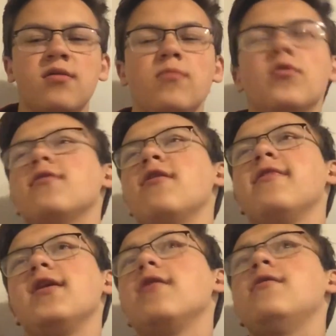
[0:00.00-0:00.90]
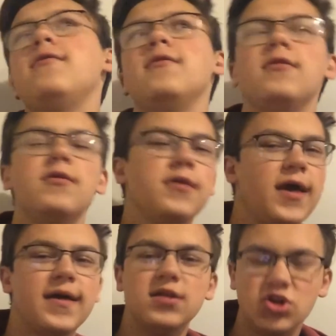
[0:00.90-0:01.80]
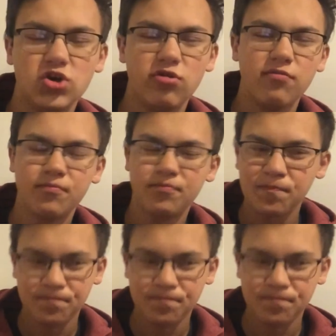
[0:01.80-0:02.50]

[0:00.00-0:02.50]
somewhere around there, end of June.